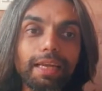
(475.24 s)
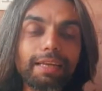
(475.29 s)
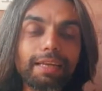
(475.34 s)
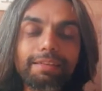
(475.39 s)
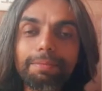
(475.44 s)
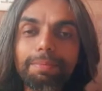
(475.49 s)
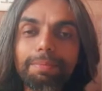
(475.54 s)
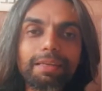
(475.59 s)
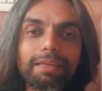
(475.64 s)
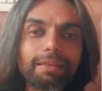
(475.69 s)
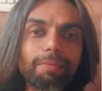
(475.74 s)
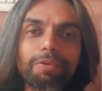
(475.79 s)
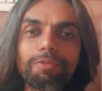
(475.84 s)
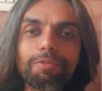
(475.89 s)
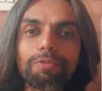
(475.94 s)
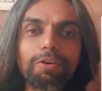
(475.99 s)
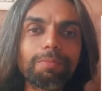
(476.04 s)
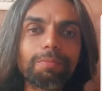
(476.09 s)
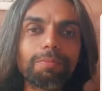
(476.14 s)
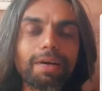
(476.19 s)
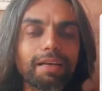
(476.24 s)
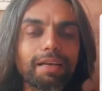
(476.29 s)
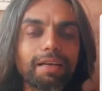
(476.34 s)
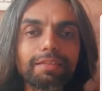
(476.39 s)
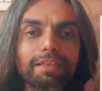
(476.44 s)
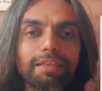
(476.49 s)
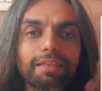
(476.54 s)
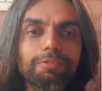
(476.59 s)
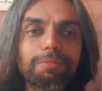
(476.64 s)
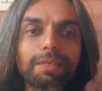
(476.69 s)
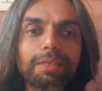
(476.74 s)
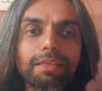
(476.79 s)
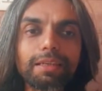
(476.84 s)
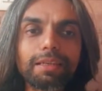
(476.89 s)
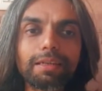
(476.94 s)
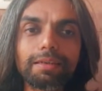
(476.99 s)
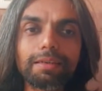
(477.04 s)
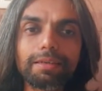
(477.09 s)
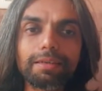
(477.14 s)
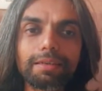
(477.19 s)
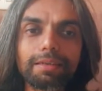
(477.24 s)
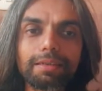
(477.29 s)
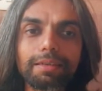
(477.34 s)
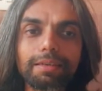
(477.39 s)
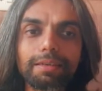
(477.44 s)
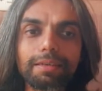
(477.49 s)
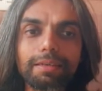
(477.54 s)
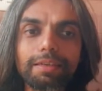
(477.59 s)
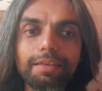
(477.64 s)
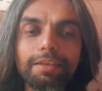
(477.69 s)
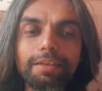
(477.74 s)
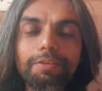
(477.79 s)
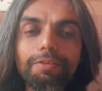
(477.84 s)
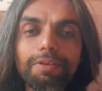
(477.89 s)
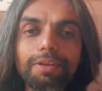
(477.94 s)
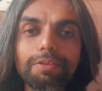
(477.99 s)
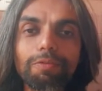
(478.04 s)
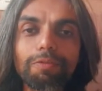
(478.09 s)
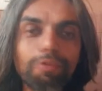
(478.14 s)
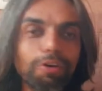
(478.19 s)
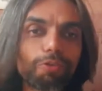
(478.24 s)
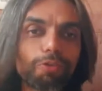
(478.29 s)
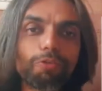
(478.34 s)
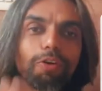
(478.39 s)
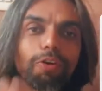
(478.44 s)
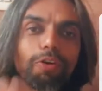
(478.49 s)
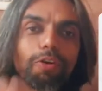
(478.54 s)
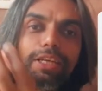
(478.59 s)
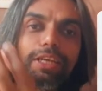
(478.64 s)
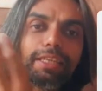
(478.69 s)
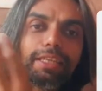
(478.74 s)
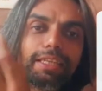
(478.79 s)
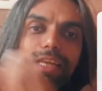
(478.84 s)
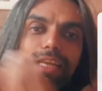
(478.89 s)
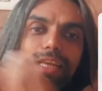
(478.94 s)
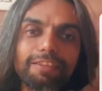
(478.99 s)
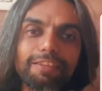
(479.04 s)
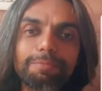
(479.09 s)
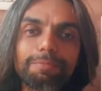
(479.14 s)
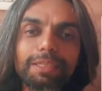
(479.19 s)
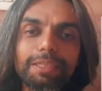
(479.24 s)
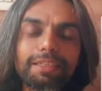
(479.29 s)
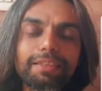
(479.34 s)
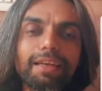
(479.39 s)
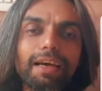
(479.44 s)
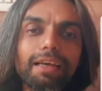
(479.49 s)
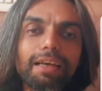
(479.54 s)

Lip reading: It depends upon what mass has been given, what quality has been